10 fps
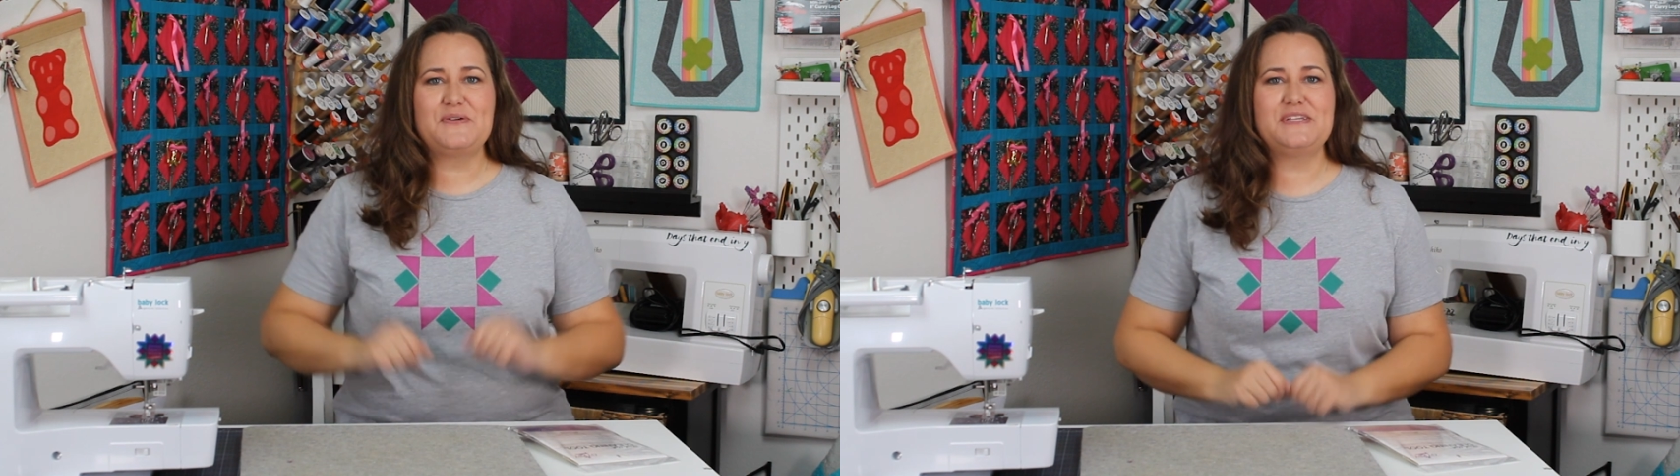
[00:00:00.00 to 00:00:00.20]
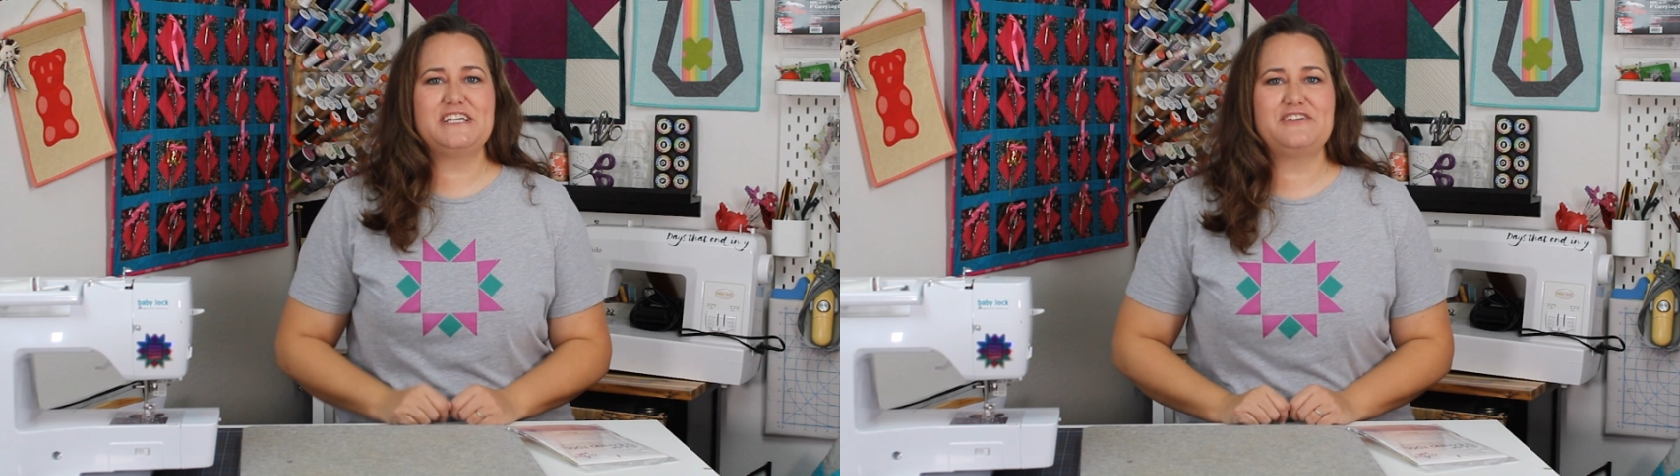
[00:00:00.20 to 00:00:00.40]

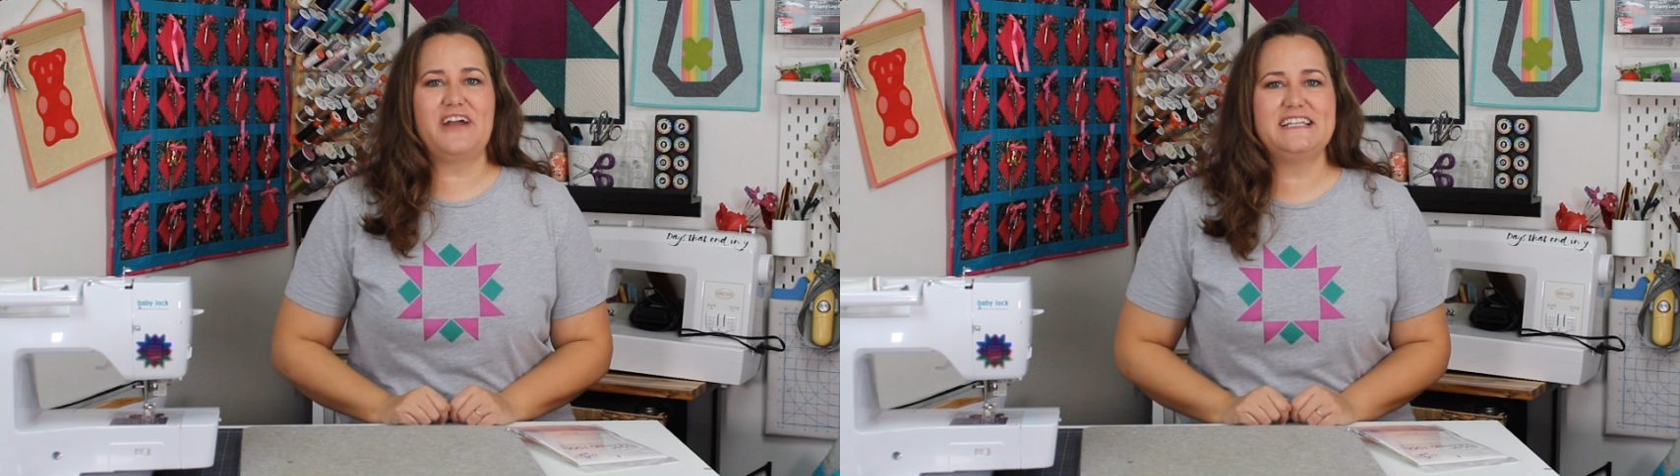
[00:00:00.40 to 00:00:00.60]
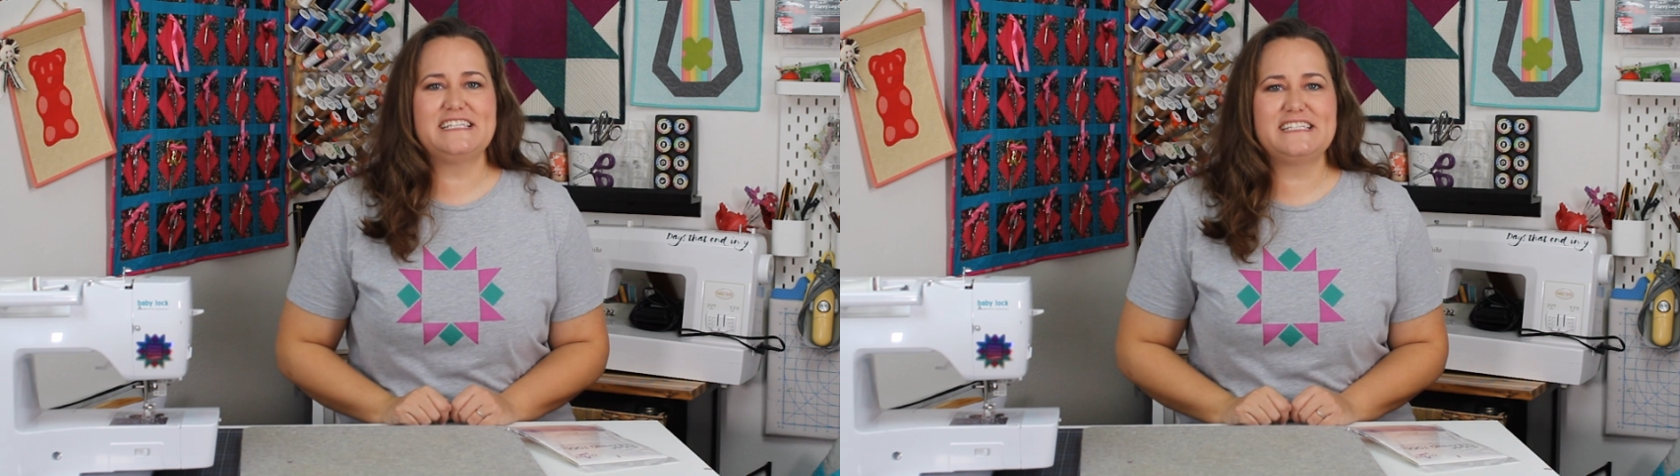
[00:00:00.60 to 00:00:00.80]
quilting
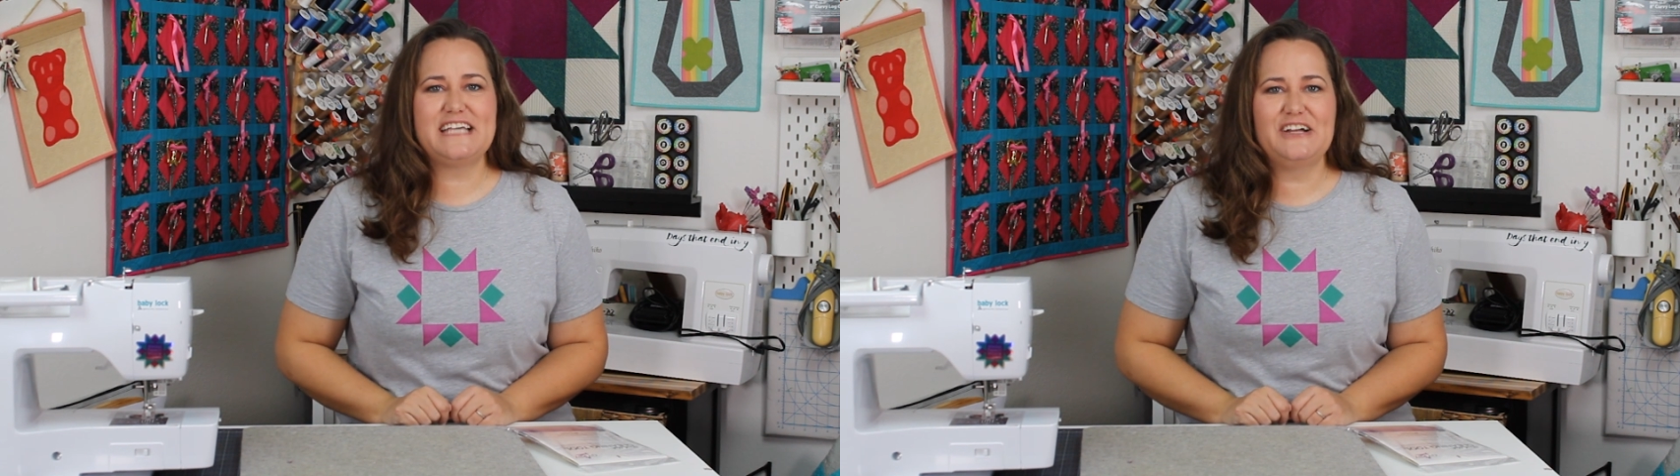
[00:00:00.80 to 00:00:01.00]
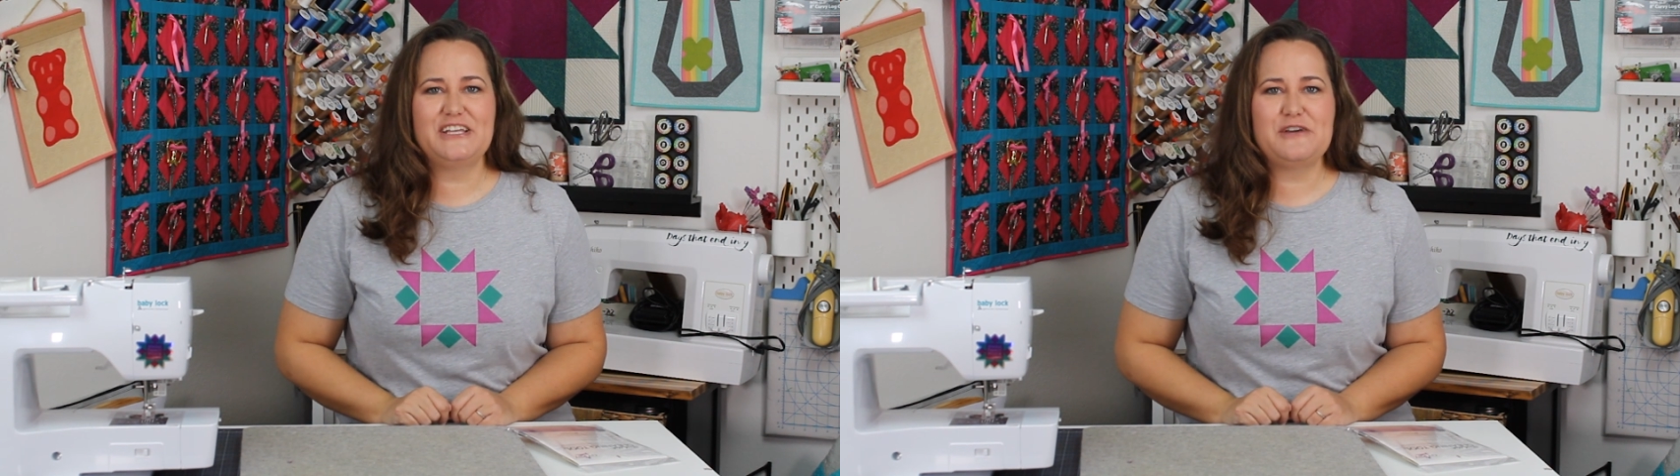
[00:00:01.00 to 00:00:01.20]
friends, it's
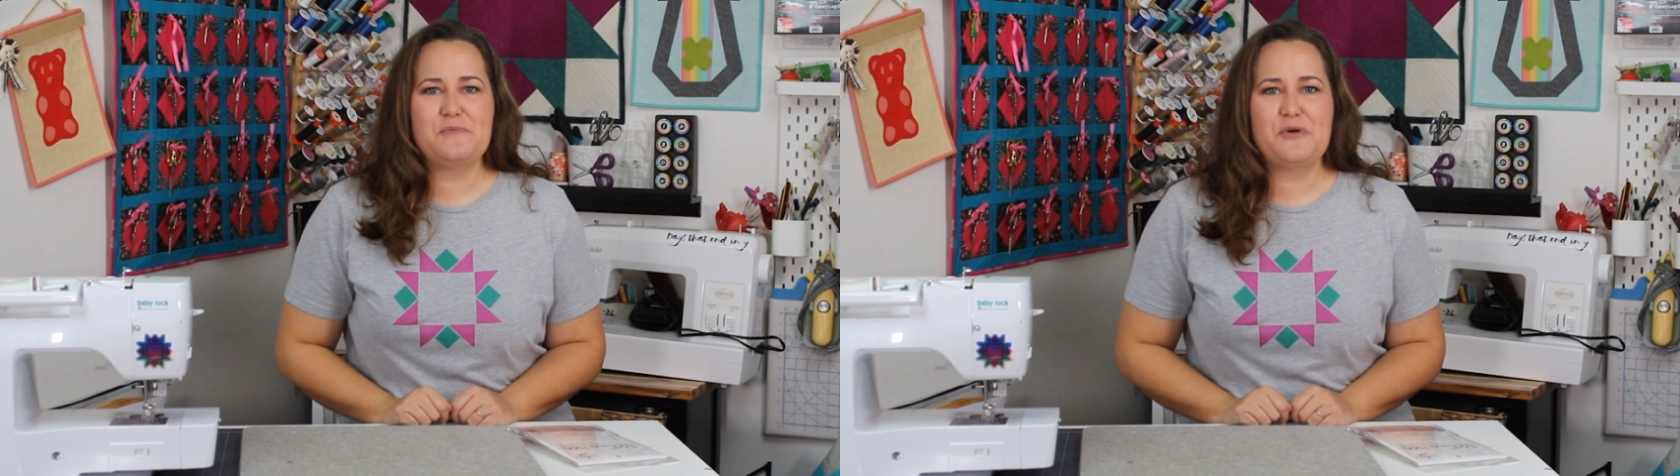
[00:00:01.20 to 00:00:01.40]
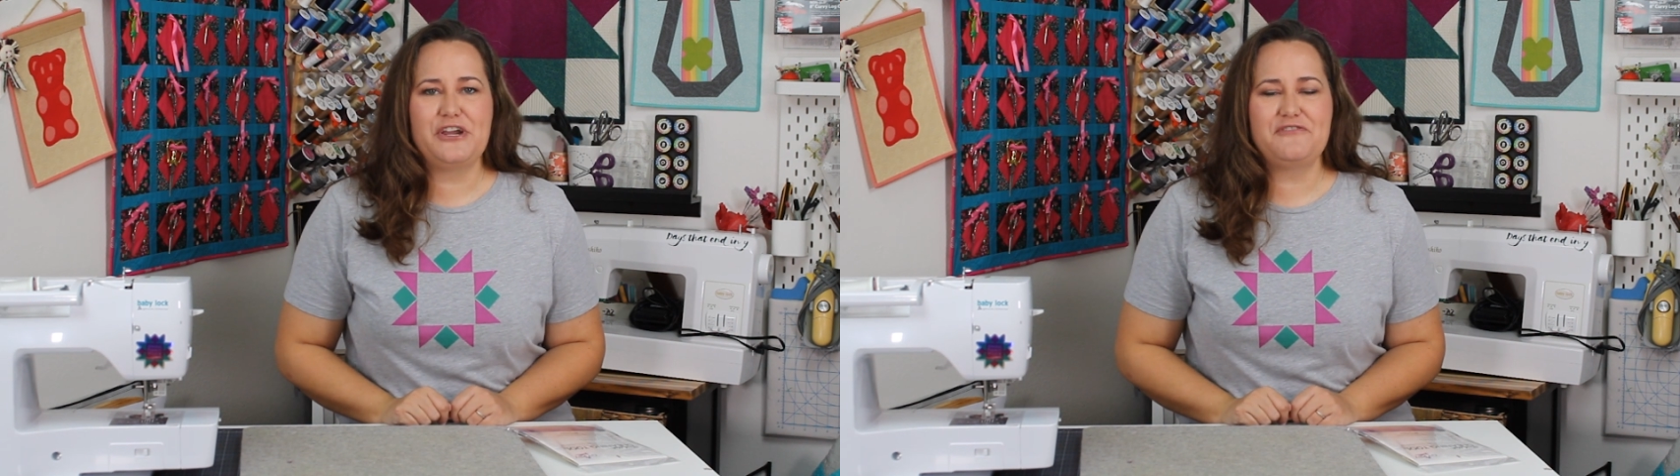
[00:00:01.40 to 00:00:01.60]
Carolina Moore,